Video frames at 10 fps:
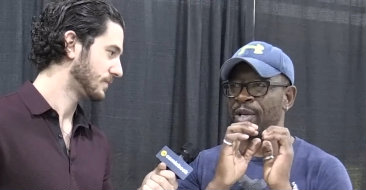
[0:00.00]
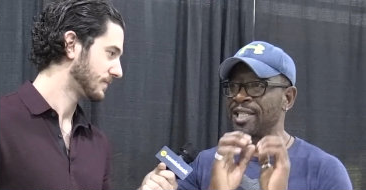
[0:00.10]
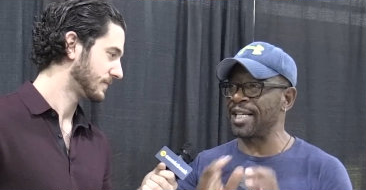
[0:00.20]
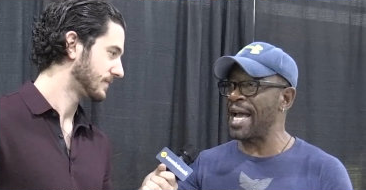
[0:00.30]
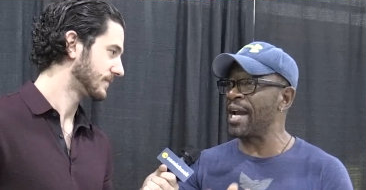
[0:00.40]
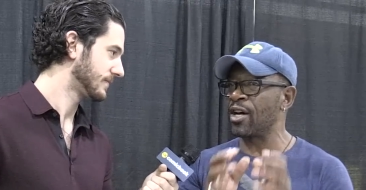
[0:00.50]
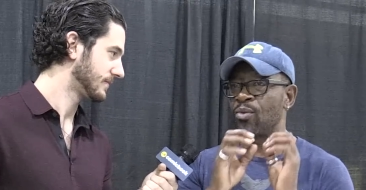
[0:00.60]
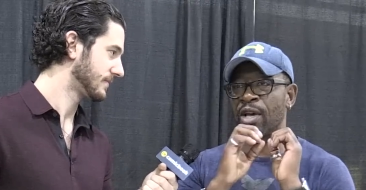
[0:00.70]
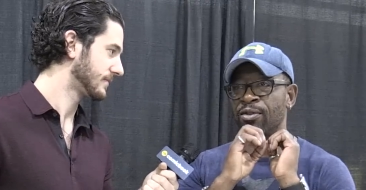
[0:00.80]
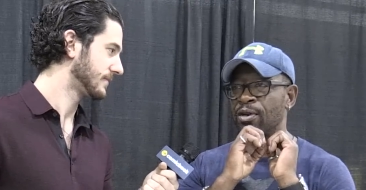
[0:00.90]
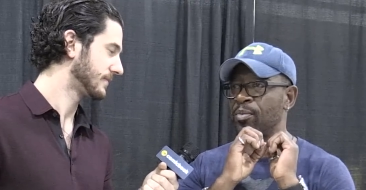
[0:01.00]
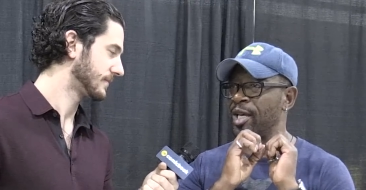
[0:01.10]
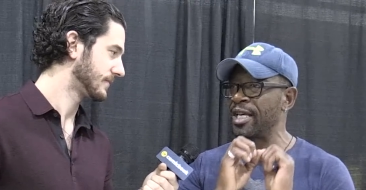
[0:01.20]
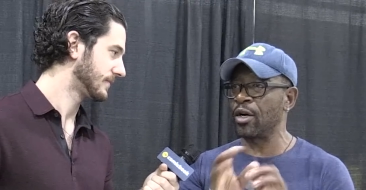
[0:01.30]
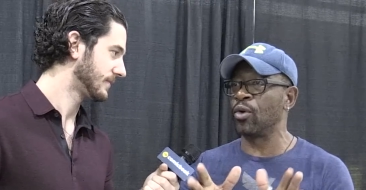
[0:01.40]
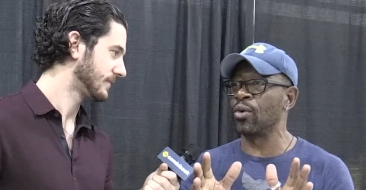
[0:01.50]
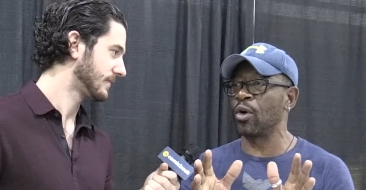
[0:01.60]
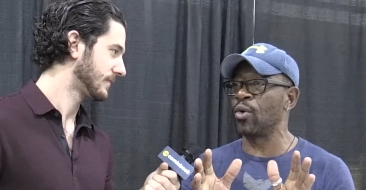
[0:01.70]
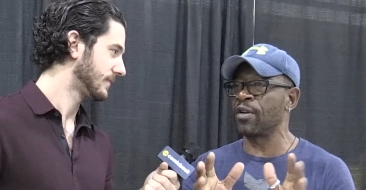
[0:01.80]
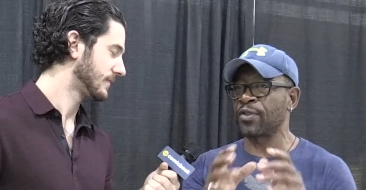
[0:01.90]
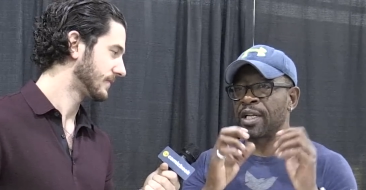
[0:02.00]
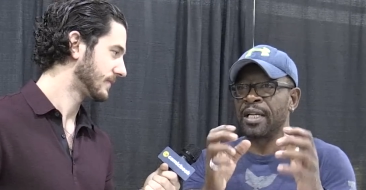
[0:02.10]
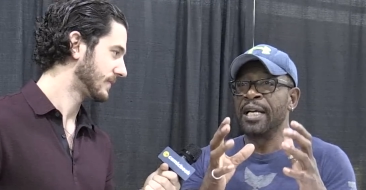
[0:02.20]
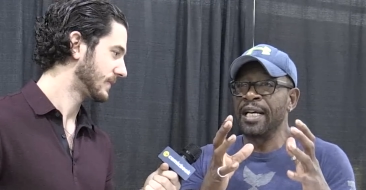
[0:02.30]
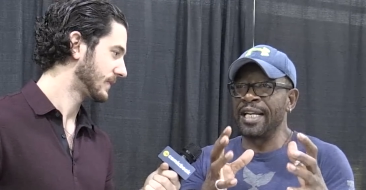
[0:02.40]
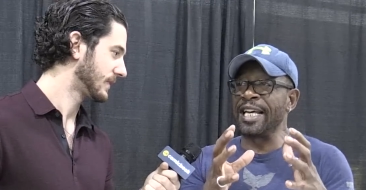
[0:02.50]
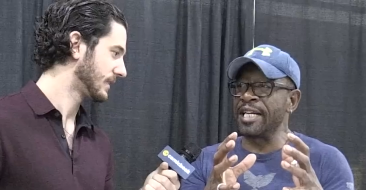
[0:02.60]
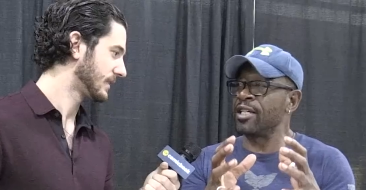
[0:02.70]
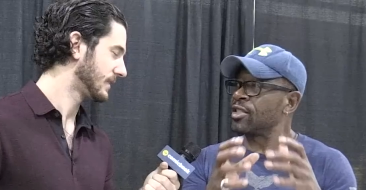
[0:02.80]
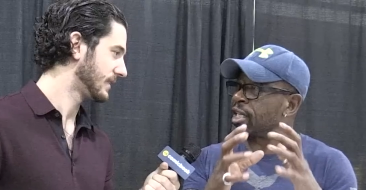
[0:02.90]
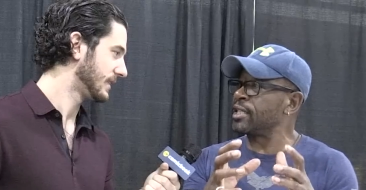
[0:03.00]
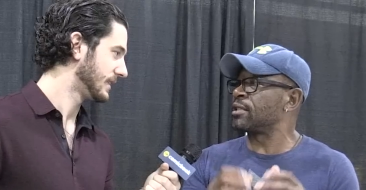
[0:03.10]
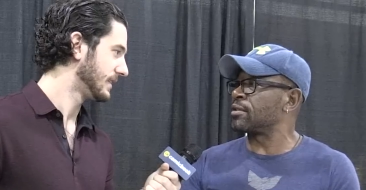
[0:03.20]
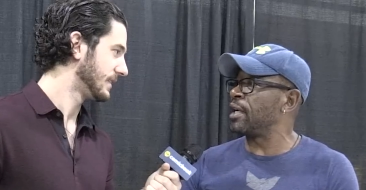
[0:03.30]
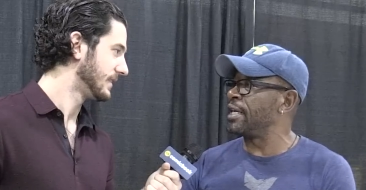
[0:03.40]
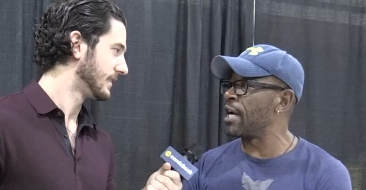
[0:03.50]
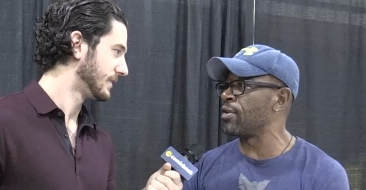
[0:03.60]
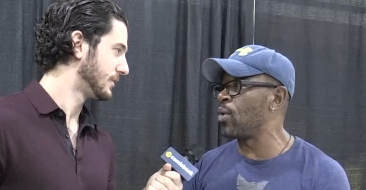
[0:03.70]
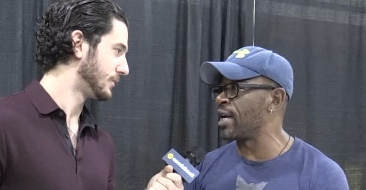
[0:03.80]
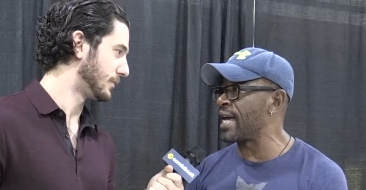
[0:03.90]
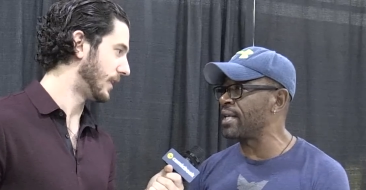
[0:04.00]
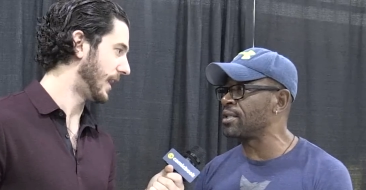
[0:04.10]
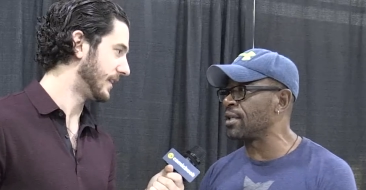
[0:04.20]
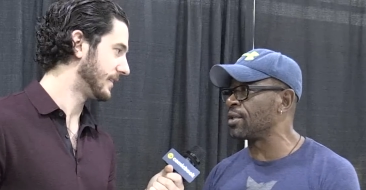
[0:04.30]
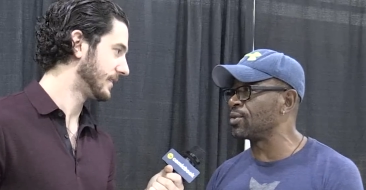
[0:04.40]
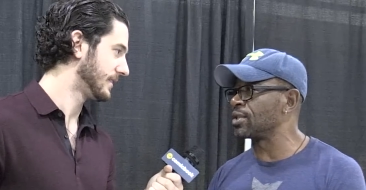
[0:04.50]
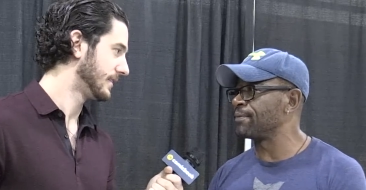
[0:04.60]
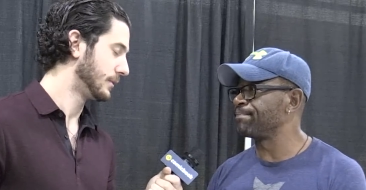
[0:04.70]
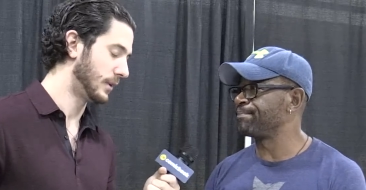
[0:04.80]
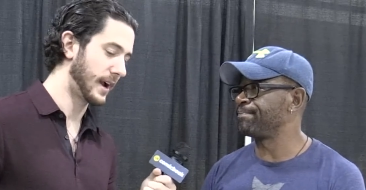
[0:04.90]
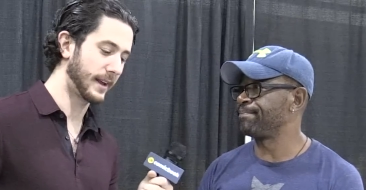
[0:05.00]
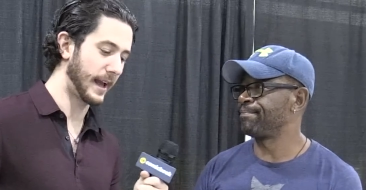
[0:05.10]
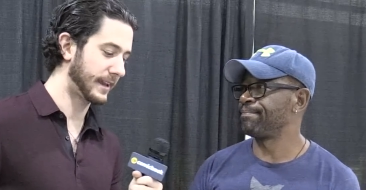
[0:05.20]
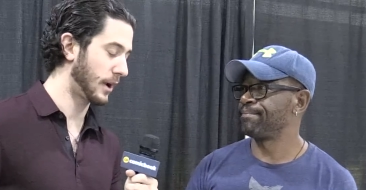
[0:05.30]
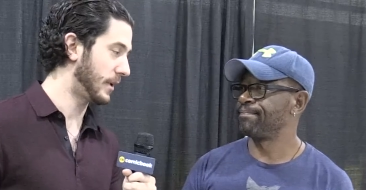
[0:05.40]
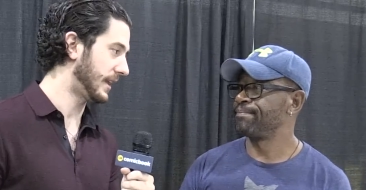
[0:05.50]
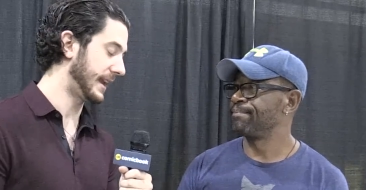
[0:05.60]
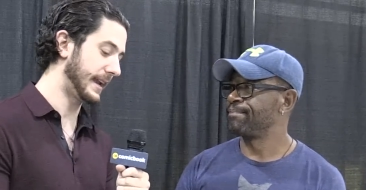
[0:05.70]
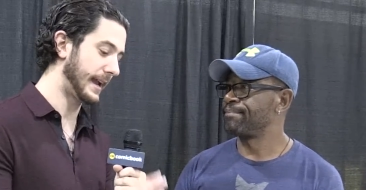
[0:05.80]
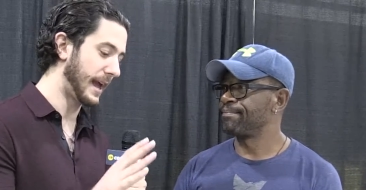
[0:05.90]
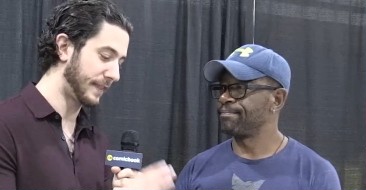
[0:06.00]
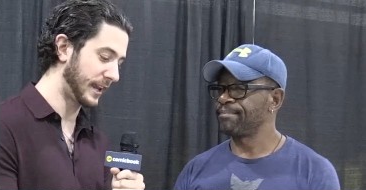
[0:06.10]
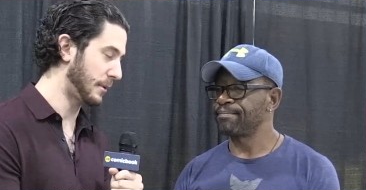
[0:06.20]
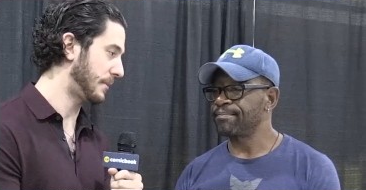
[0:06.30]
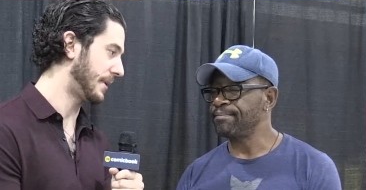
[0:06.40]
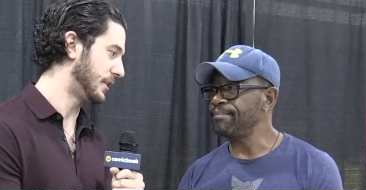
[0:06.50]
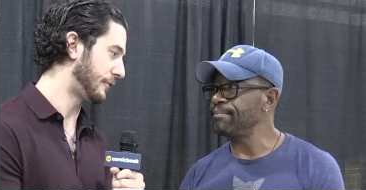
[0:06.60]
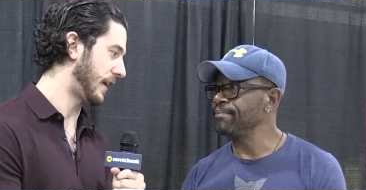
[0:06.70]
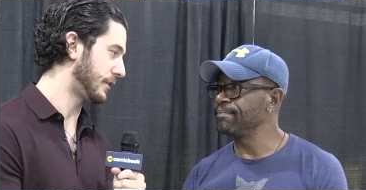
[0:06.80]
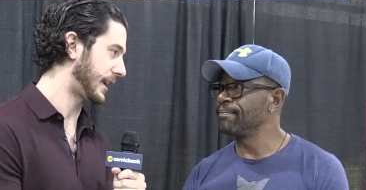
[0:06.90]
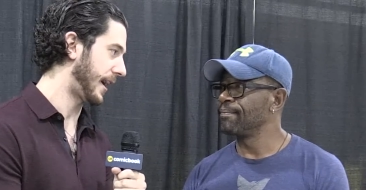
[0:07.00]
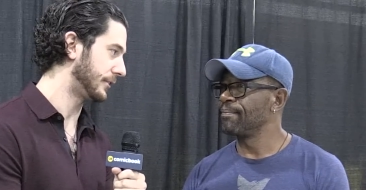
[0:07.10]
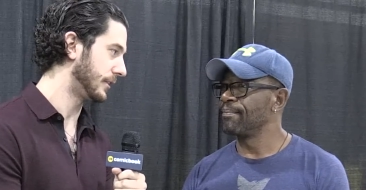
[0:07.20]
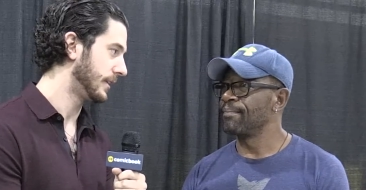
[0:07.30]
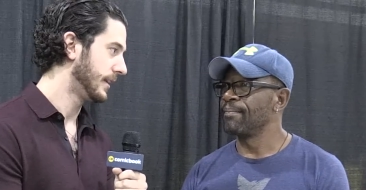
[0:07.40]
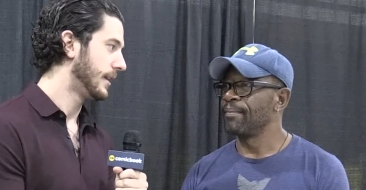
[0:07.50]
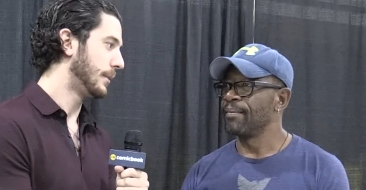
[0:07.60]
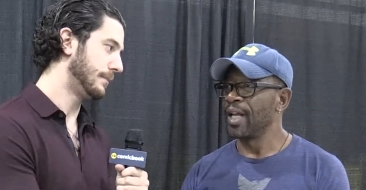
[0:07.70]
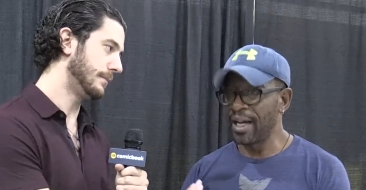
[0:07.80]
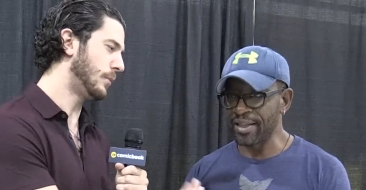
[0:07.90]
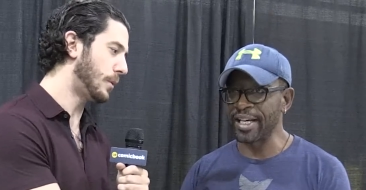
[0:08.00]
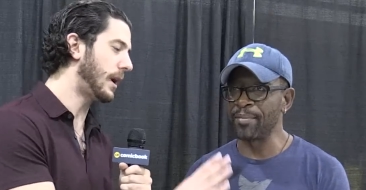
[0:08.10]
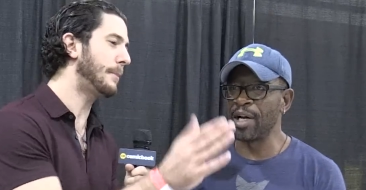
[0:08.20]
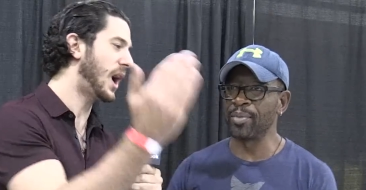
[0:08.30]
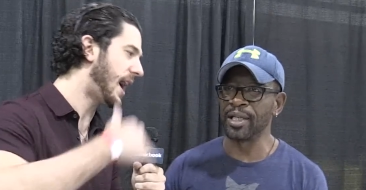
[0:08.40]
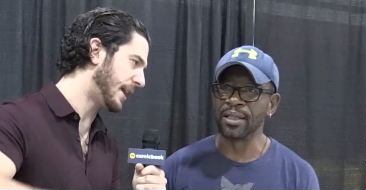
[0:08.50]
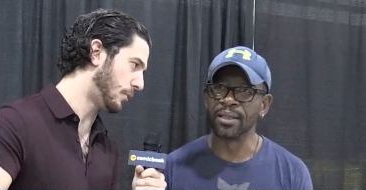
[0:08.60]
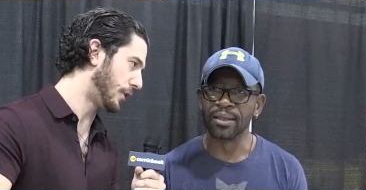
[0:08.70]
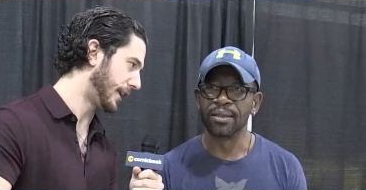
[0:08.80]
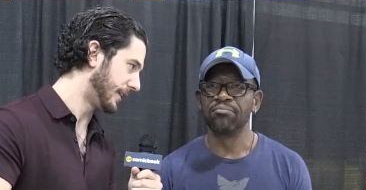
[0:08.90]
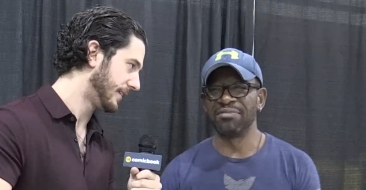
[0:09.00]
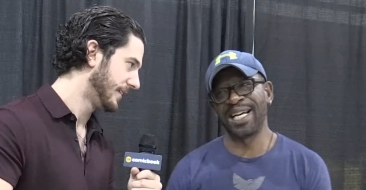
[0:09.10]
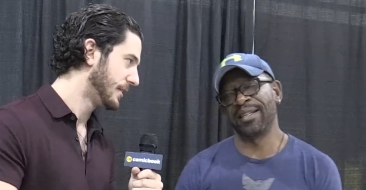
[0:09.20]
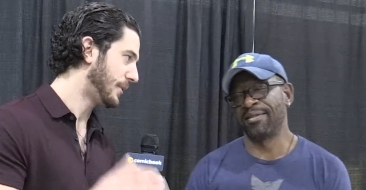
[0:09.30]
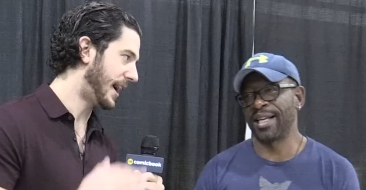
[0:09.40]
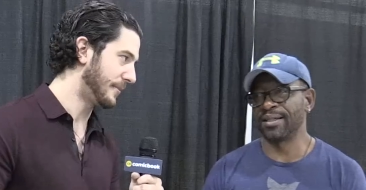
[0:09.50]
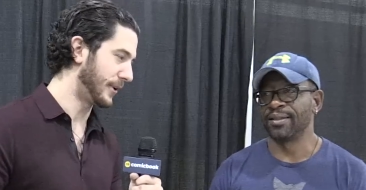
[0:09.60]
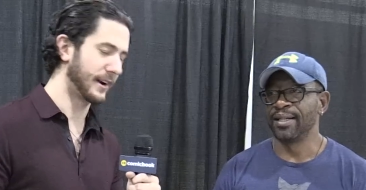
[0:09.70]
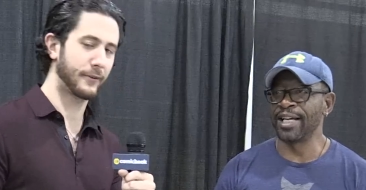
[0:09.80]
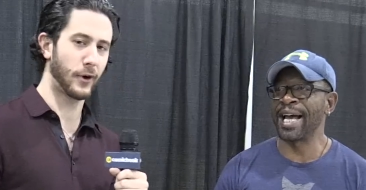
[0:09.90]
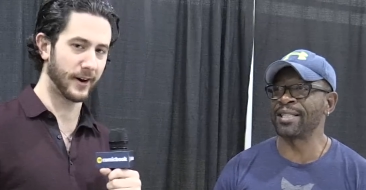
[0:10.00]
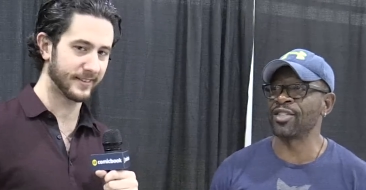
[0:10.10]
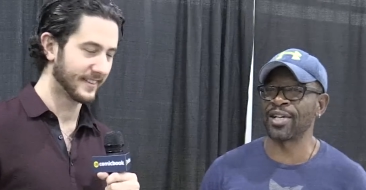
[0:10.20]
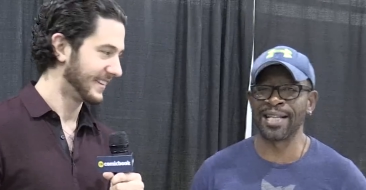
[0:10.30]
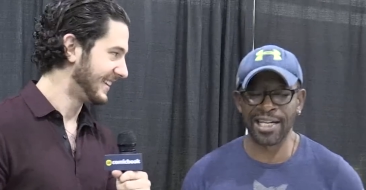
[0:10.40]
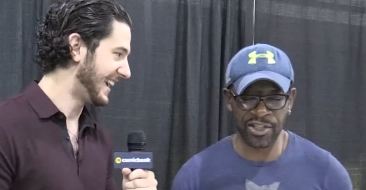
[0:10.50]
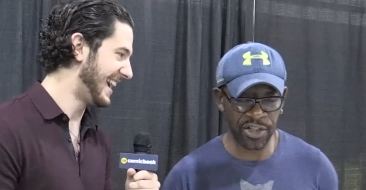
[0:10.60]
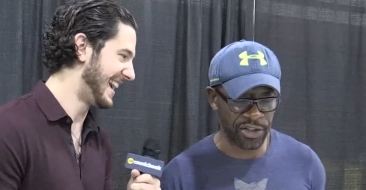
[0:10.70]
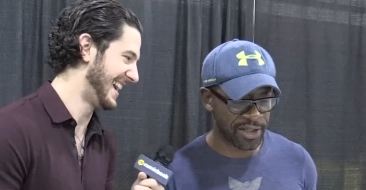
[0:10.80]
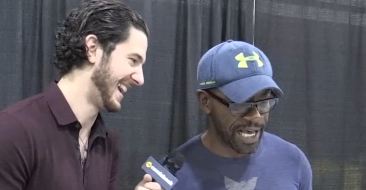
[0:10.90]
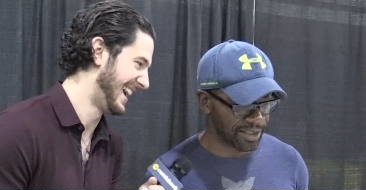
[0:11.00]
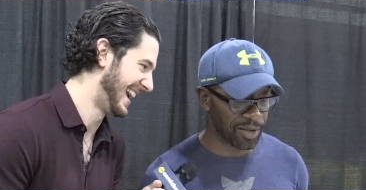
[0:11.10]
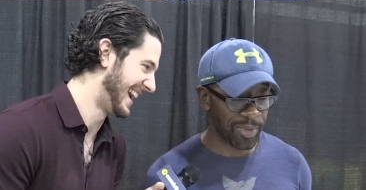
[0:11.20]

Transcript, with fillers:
Speaker 1: be Deanna, whether it be all of the leaders. He's another one added to those. Well, I can't wait.
Speaker 2: I think he might be my new favorite character.
Speaker 1: I think he might behind be. Morgan. Yeah. Behind Morgan, of course. I say that because he stood next